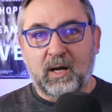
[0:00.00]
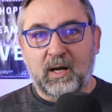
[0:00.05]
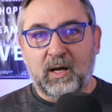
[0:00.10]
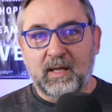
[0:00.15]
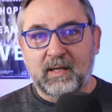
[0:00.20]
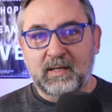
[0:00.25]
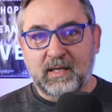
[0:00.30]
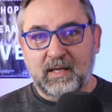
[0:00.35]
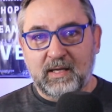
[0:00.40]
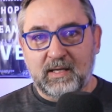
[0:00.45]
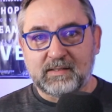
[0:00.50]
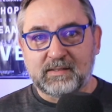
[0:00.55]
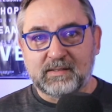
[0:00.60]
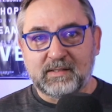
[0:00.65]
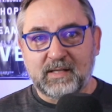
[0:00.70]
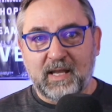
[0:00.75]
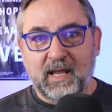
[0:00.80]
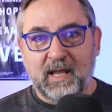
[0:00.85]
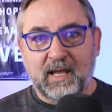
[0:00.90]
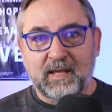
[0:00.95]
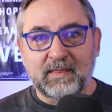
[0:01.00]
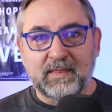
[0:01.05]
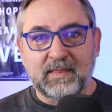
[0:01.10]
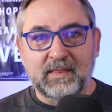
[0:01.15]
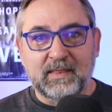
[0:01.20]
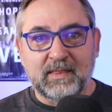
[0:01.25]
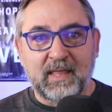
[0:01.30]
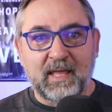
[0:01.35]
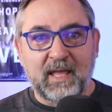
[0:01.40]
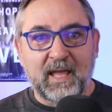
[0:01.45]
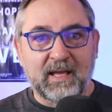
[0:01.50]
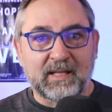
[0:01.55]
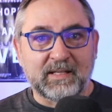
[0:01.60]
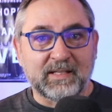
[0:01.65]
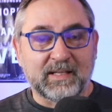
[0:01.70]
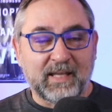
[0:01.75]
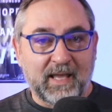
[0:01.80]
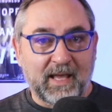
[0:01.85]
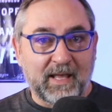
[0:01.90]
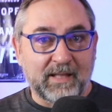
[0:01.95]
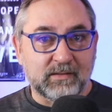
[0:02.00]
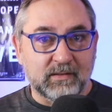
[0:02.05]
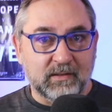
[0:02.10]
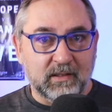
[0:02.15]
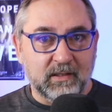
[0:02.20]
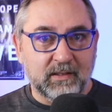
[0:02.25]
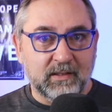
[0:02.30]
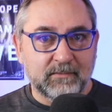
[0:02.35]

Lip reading: hits, and they had to cancel it.